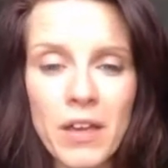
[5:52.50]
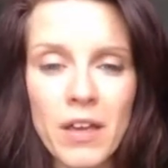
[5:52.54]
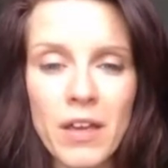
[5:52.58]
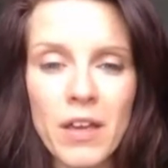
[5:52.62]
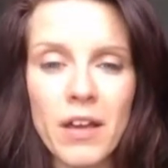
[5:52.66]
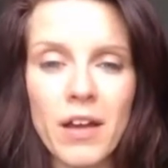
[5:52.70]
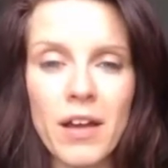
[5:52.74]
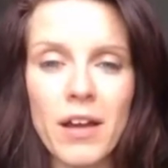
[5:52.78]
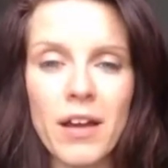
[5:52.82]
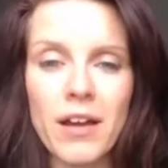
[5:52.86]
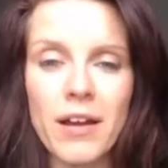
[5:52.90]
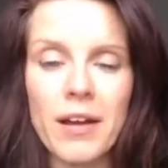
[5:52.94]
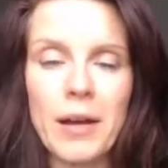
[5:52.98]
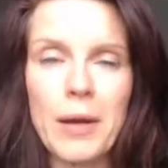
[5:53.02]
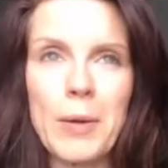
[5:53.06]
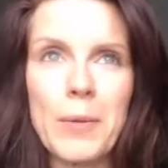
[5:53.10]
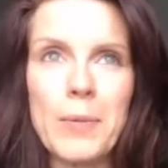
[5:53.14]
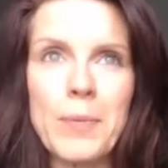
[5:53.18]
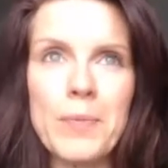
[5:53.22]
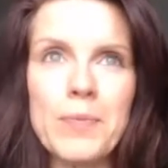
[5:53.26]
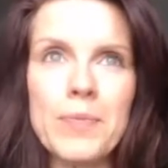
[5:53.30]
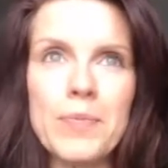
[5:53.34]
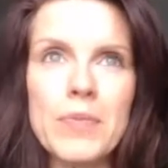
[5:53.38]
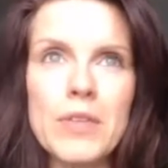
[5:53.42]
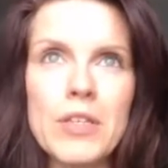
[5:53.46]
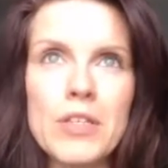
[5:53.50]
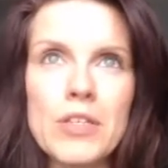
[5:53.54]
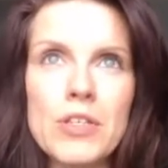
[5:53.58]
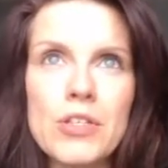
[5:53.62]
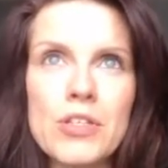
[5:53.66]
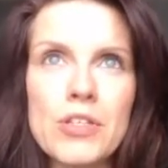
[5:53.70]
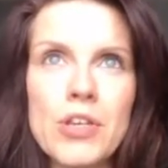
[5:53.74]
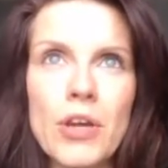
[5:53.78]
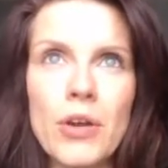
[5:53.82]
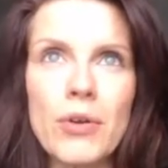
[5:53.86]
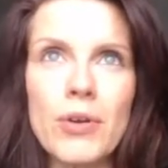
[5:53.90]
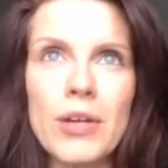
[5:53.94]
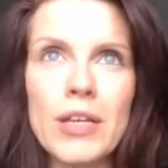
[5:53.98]
Um,
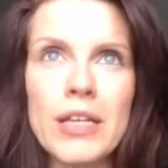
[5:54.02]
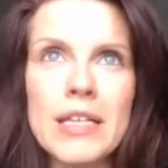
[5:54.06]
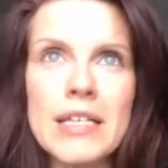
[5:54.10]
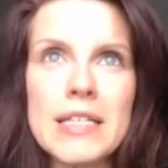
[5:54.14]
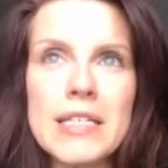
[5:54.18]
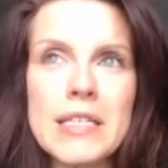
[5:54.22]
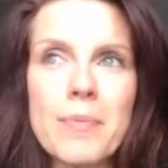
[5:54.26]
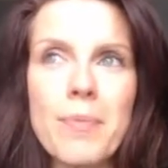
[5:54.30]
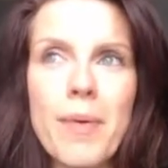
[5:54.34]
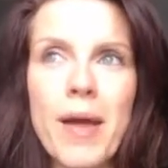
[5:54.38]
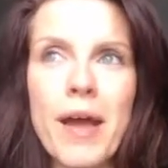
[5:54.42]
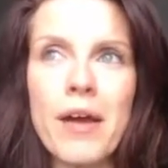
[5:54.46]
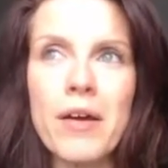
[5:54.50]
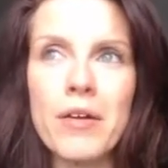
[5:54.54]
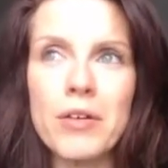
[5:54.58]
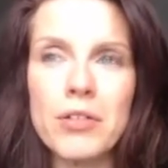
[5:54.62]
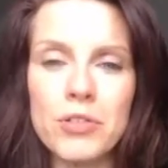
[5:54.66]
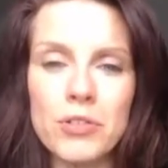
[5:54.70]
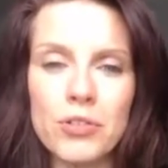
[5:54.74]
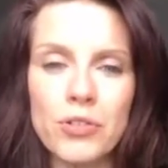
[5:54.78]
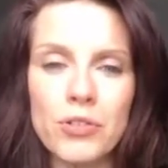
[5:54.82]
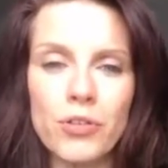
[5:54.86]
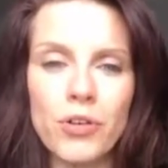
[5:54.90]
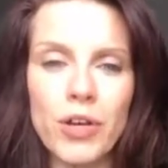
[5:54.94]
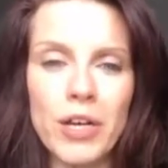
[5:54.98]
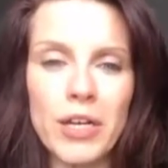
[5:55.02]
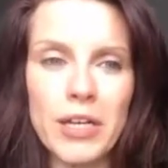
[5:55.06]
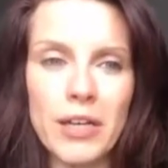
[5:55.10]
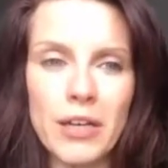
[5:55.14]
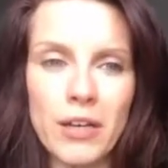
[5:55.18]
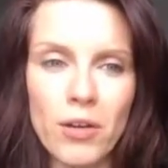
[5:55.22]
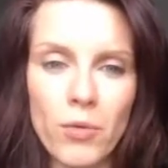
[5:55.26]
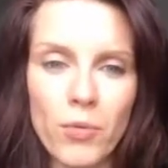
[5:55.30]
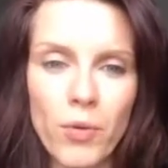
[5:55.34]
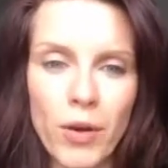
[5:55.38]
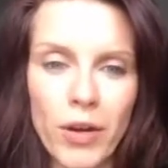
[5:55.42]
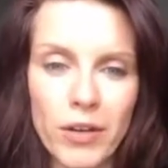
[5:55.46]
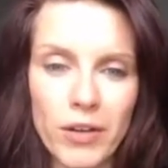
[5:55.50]
so it is about creating
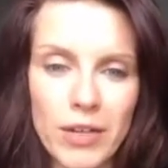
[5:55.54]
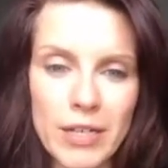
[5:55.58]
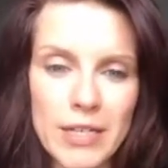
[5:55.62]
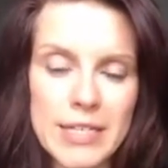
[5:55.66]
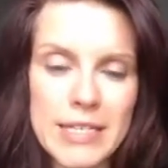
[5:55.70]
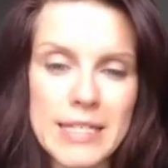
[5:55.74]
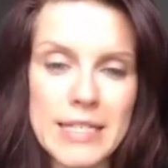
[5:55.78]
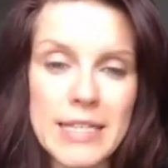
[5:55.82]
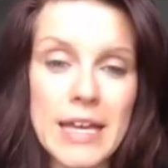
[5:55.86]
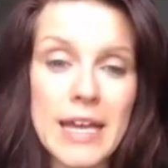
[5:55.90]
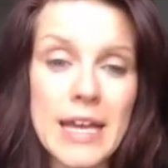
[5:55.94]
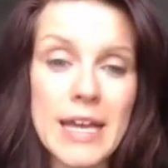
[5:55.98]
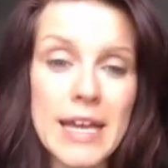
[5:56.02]
awareness,